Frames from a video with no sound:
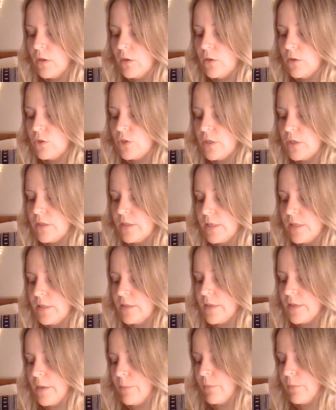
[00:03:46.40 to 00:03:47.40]
She
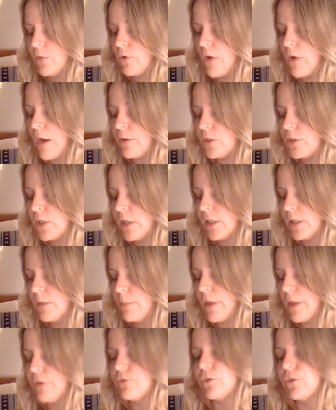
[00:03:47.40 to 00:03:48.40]
sees him crouching in the
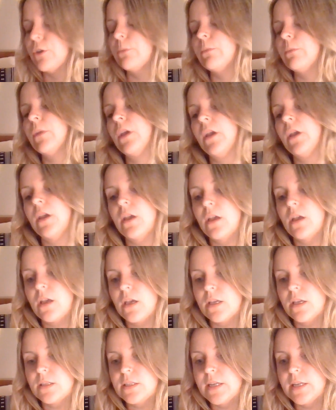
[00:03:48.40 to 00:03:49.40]
bedroom,
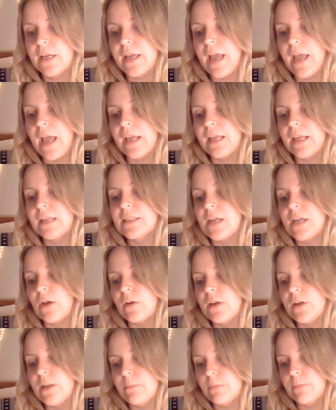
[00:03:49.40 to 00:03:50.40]
his dick hanging
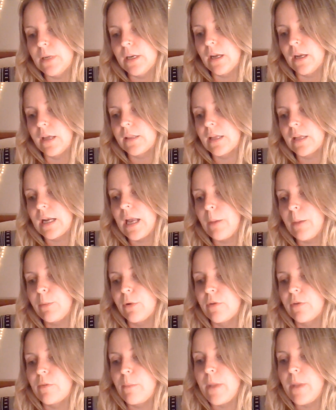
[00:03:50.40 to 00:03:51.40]
down limply like the clapper
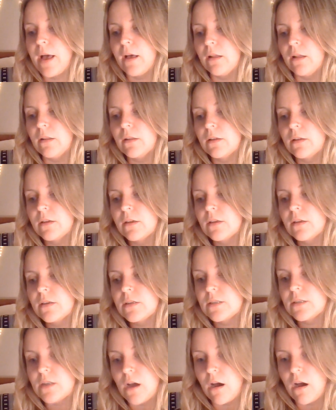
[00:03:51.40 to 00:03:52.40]
of a bell,
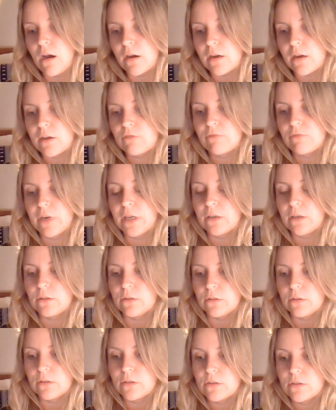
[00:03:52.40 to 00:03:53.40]
dark,
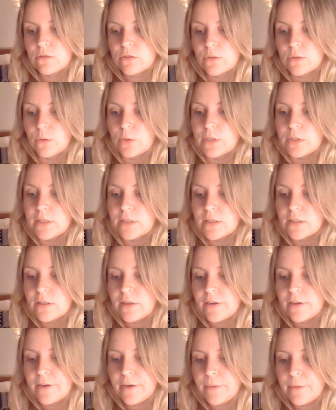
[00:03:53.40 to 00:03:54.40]
wrinkled, sordid.
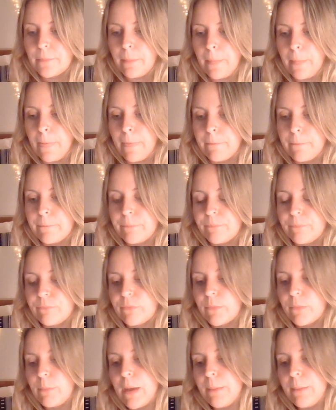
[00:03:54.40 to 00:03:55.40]

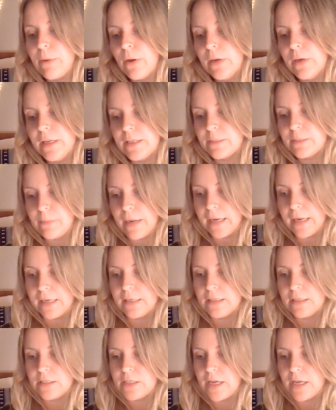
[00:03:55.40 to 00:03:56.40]
Pablo leans back in
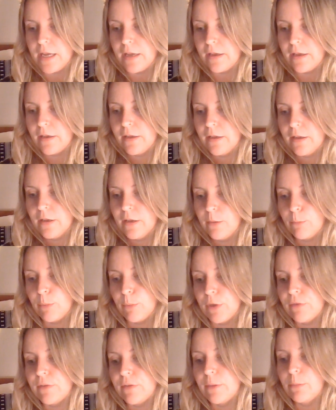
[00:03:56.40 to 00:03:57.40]
his chair,
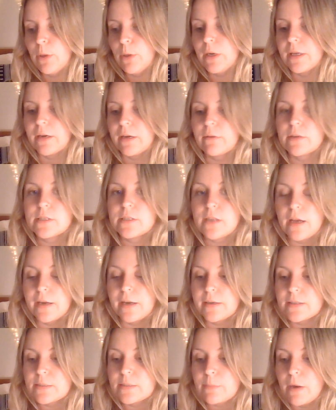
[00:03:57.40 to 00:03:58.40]
briefly pulling a
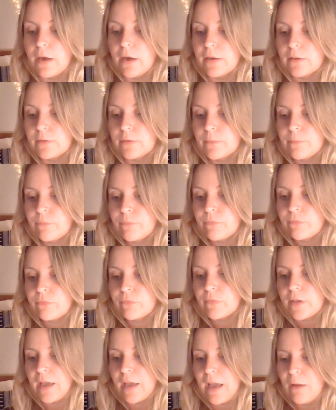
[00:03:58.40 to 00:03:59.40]
resigned smile.
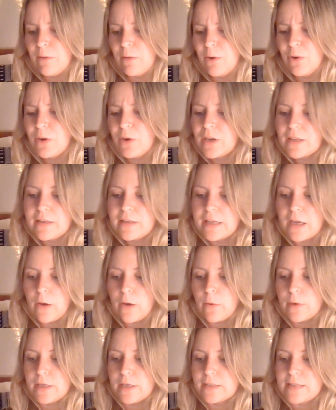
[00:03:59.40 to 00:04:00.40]
How long can they
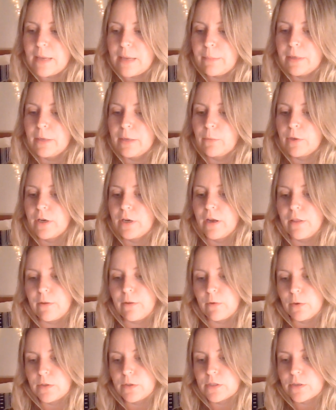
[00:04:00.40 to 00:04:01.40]
on examining one another
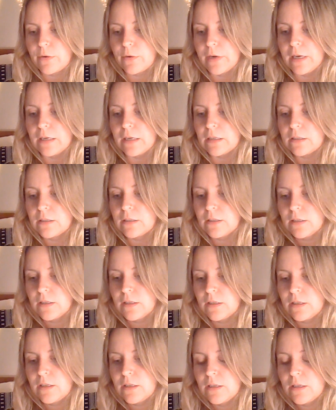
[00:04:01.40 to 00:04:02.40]
on screen?
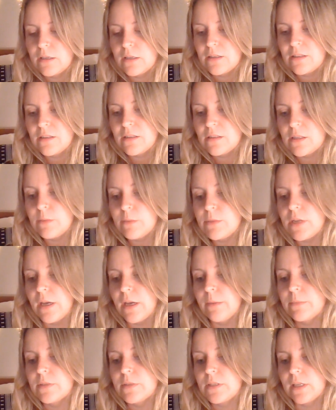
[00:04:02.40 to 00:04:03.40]

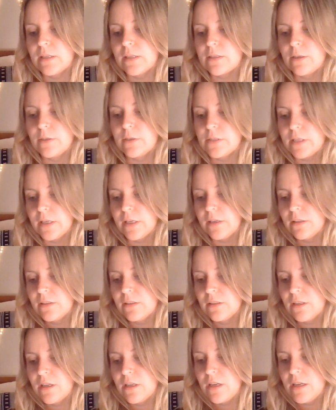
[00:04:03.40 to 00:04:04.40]
Sometimes, thinks Lucia,
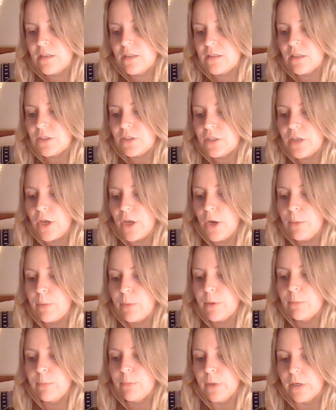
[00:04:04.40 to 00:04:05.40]
he's such an
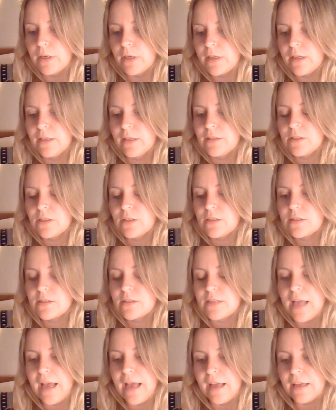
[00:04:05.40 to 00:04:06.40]
open book, it's just
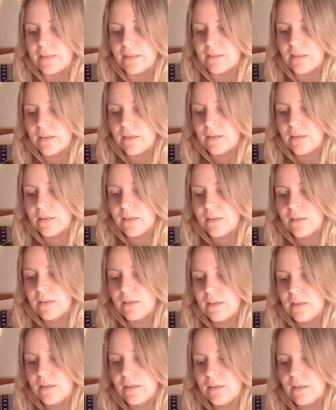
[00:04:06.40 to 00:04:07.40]
sad.
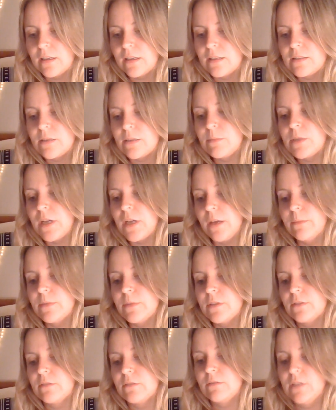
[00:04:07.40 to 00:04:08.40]
And
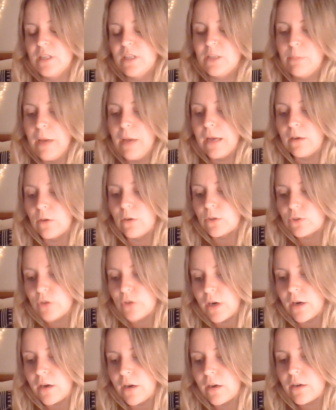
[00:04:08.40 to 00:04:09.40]
sometimes he's a padlocked
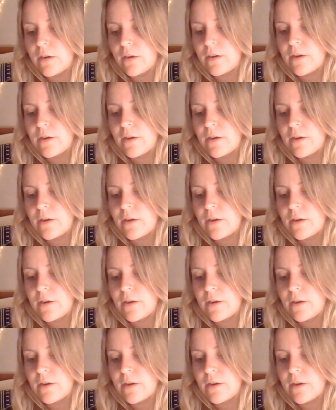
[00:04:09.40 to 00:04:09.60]
trunk.